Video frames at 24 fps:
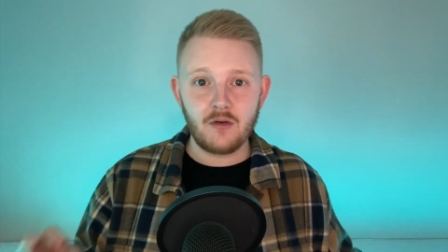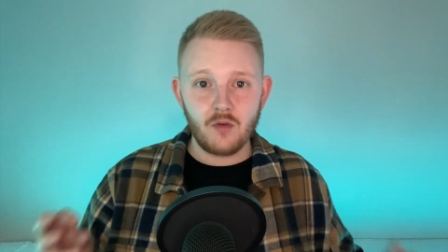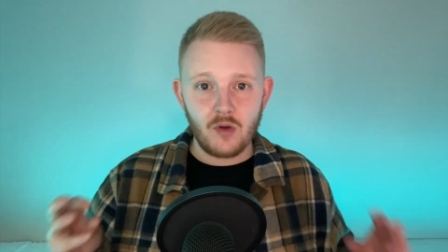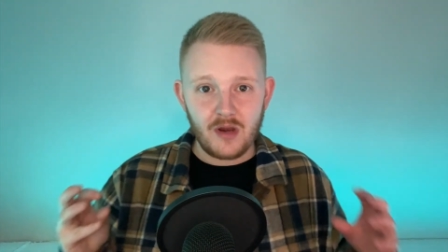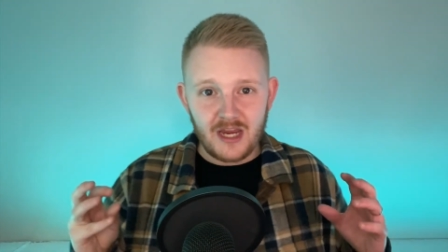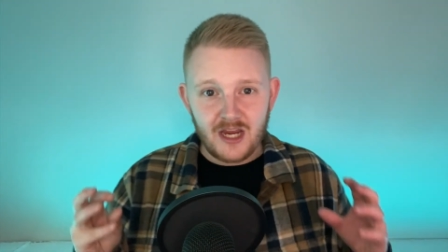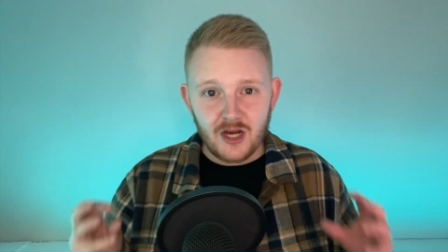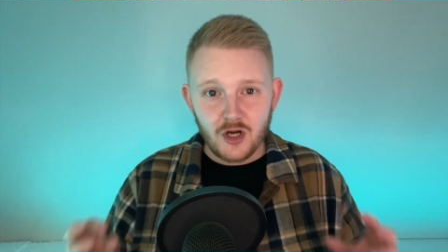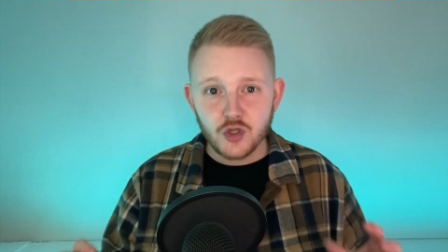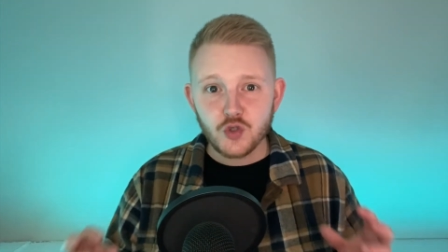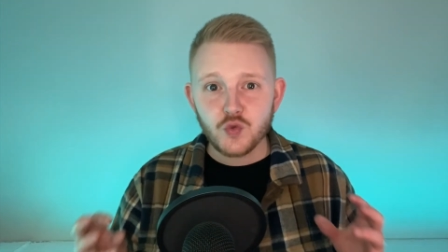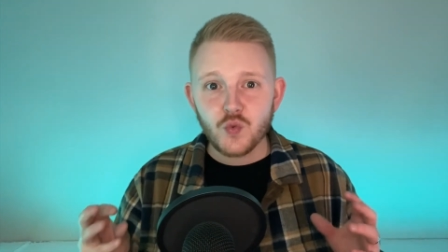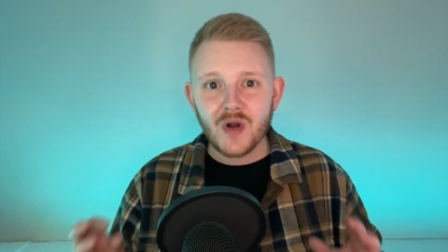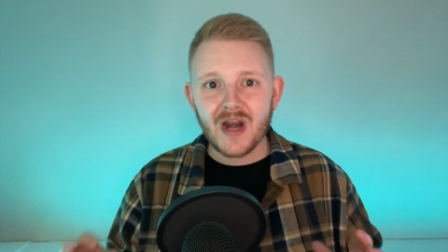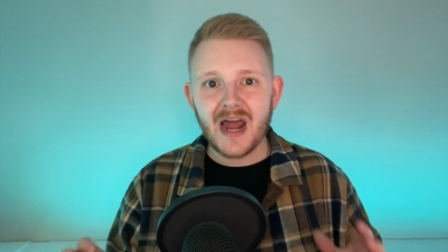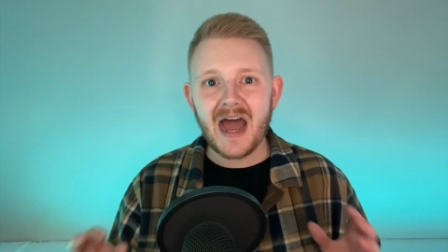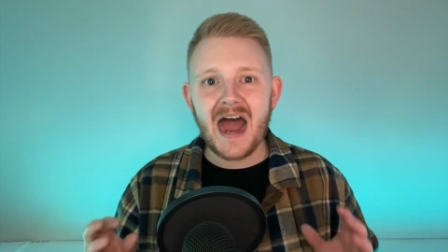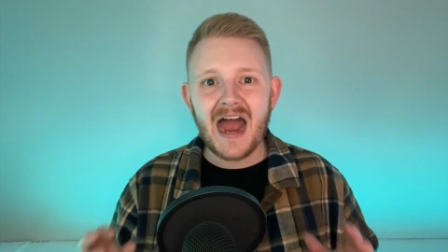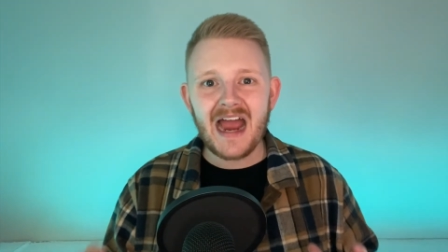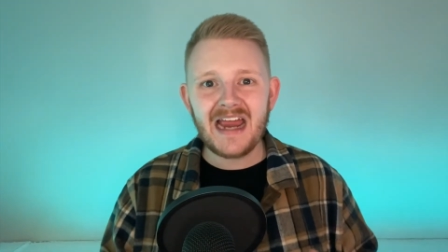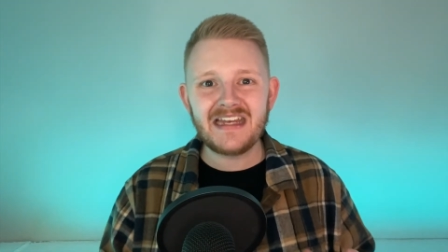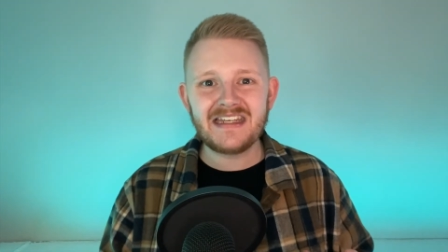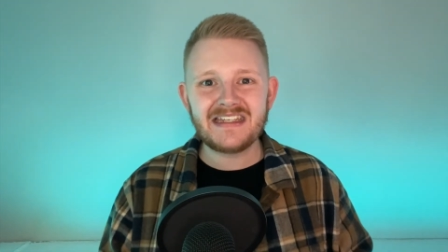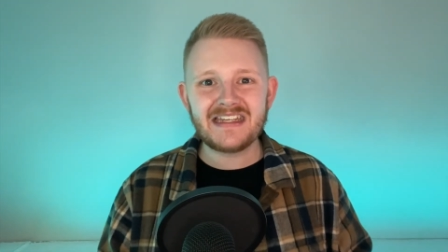And here's what
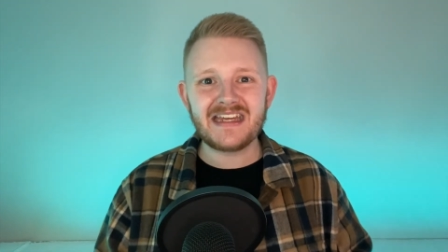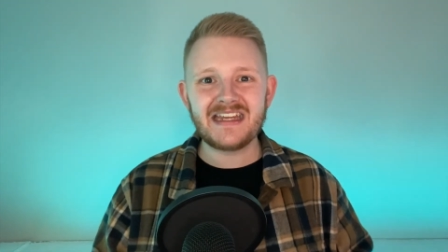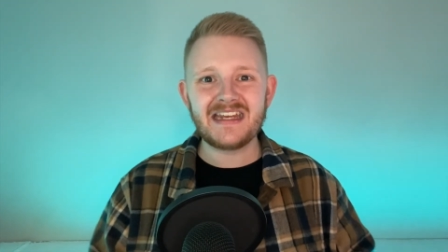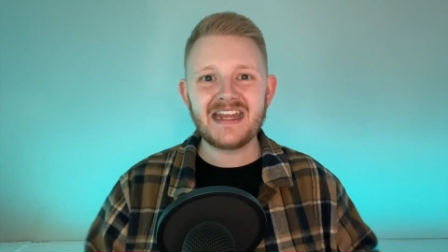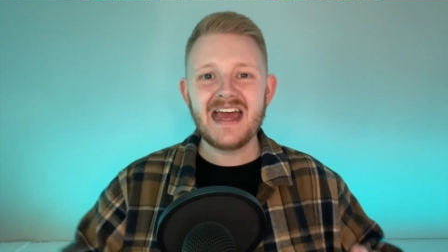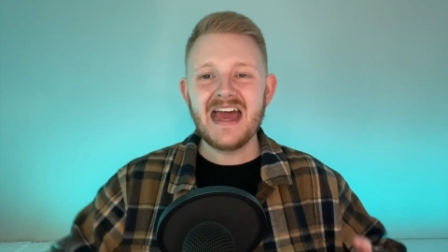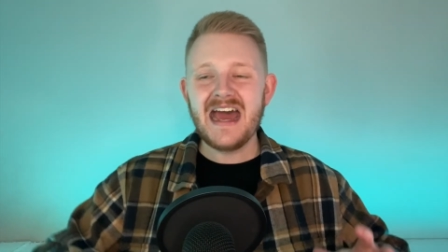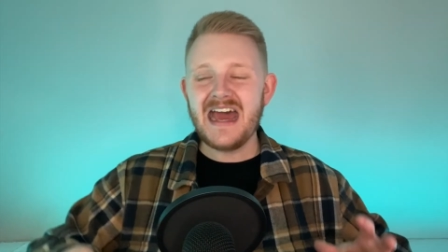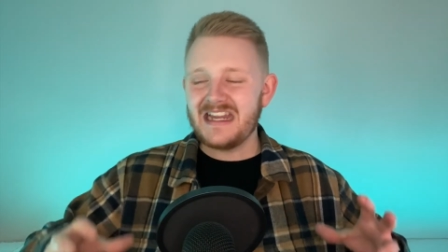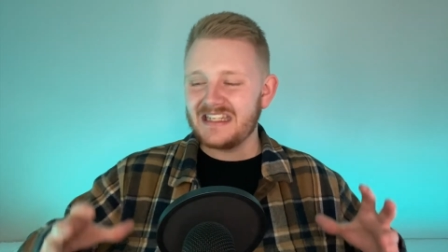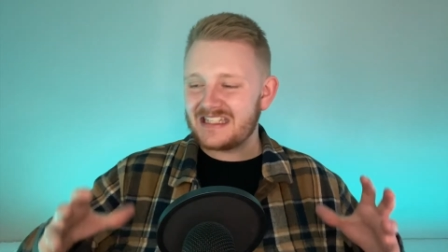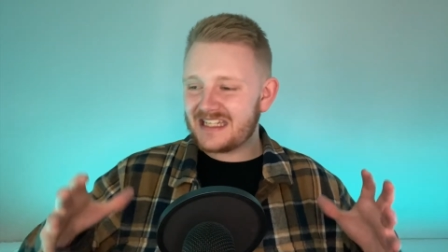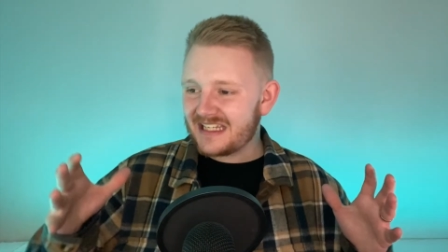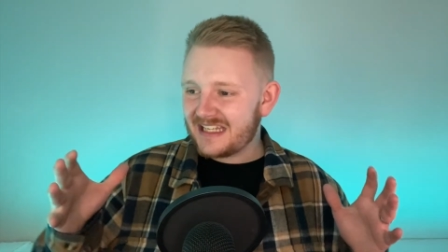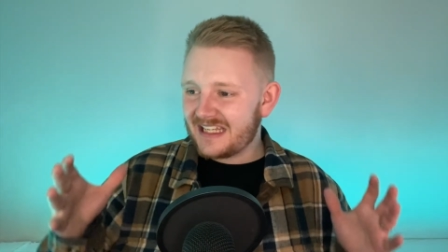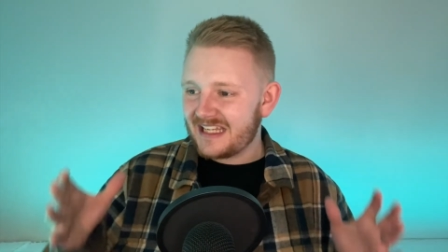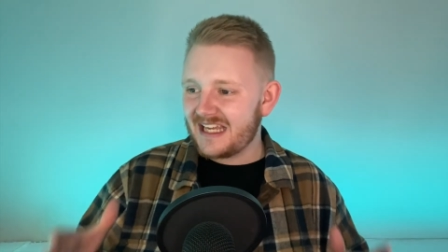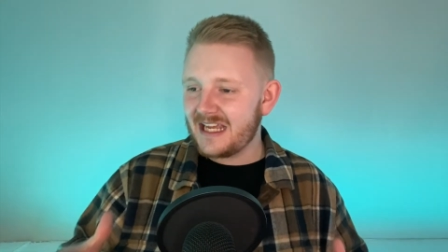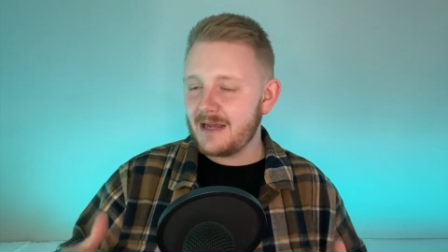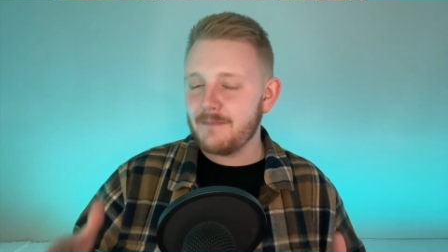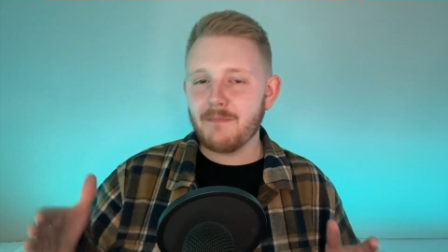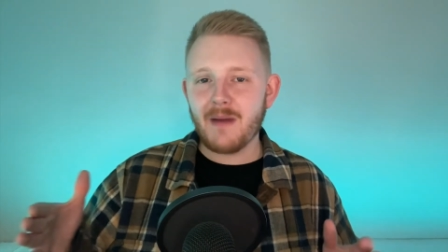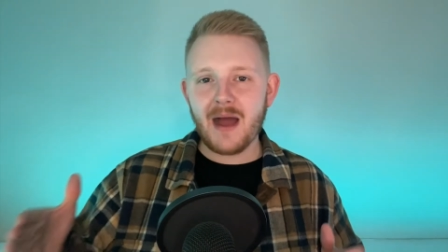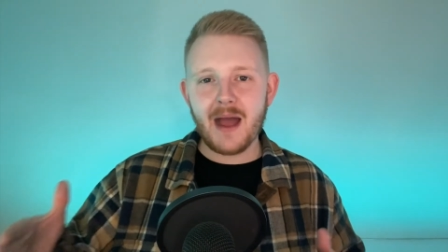I did to
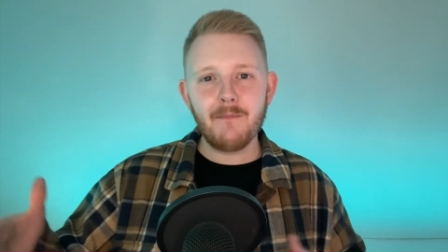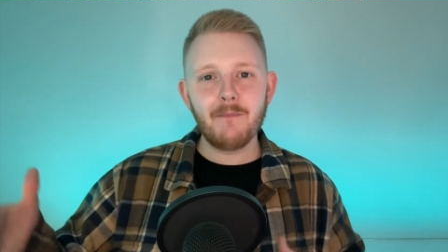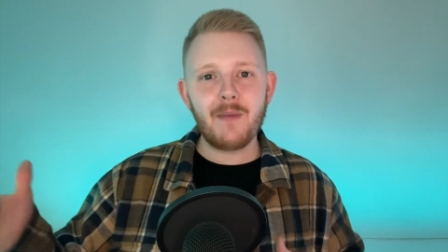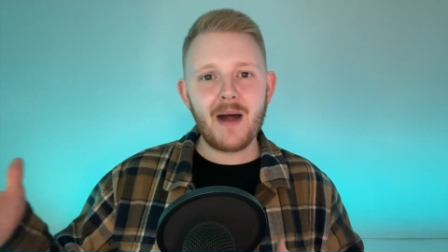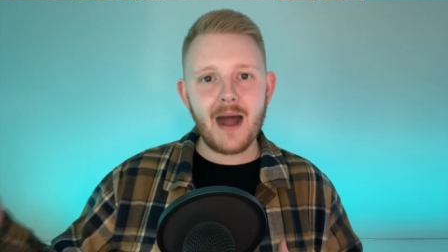keep my